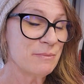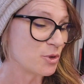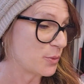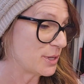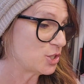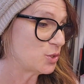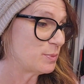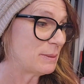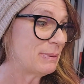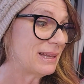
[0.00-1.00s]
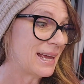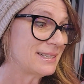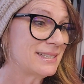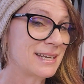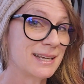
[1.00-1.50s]
am going to be
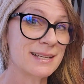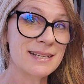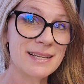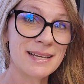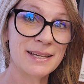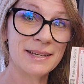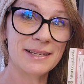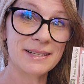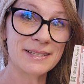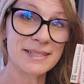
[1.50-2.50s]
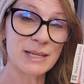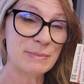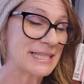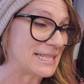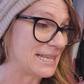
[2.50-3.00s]
planting
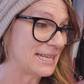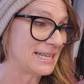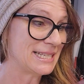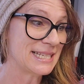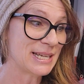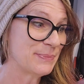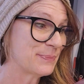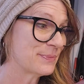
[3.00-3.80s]
some seeds